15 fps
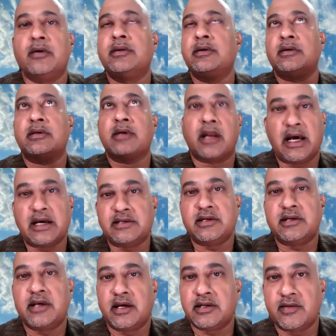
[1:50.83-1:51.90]
So this is a
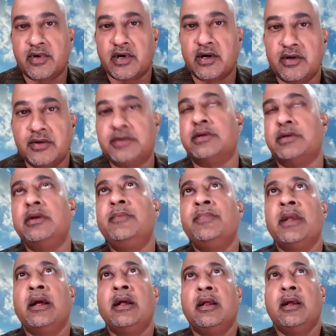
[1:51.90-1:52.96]
classic case of a
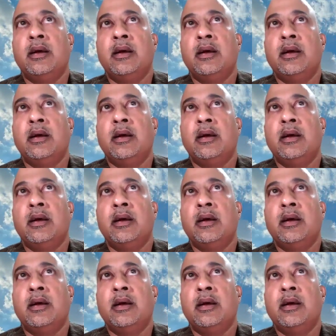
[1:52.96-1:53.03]
collusion,